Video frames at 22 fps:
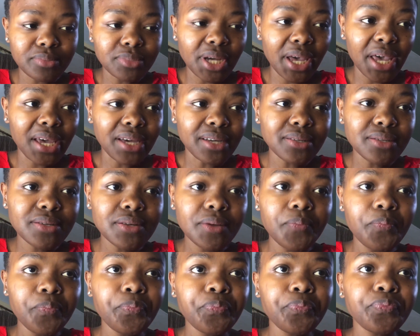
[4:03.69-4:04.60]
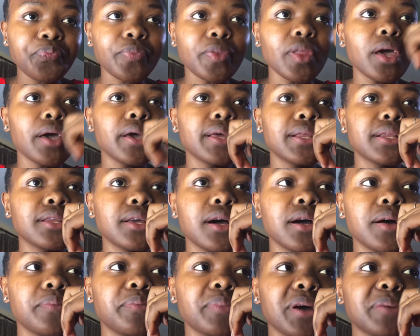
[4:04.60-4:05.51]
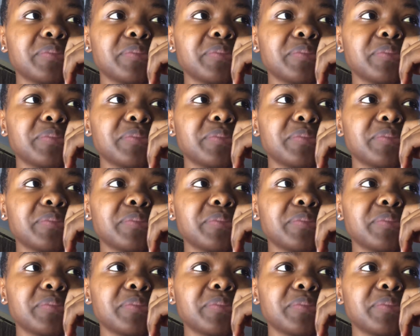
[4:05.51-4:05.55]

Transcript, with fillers: eggs and um,